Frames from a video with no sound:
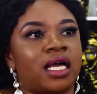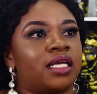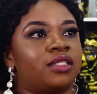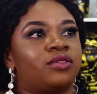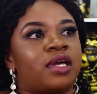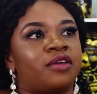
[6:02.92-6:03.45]

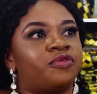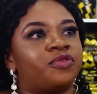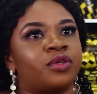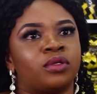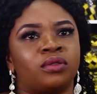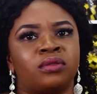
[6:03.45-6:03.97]
I
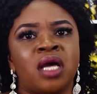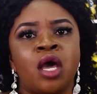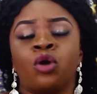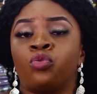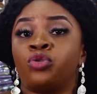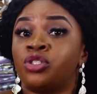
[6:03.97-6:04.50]
feel
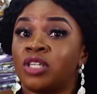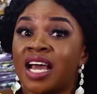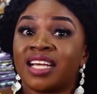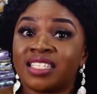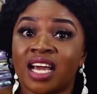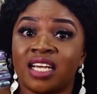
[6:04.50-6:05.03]
we should
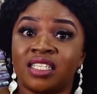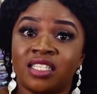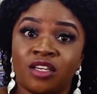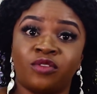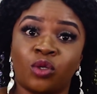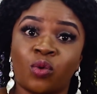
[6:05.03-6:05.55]
ask
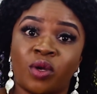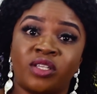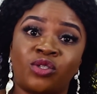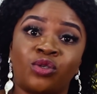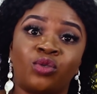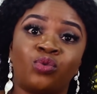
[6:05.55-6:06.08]
ourselves the
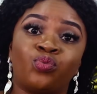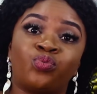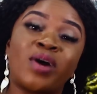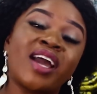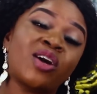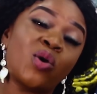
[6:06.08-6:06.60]
question,
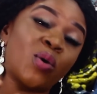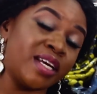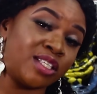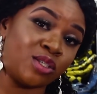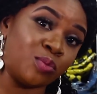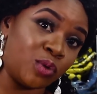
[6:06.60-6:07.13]
why go
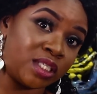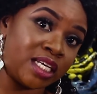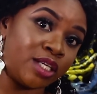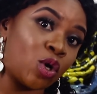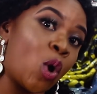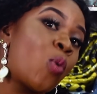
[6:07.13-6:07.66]
into
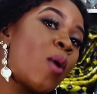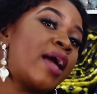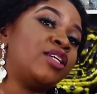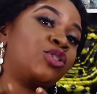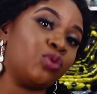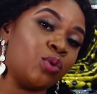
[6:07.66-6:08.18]
modeling or why
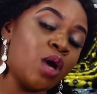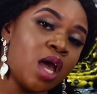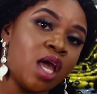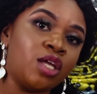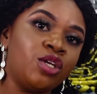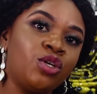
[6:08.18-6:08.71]
do
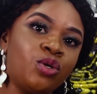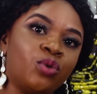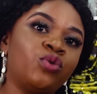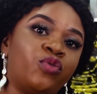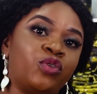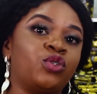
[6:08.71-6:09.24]
nude
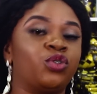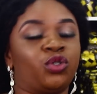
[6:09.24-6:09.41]
photo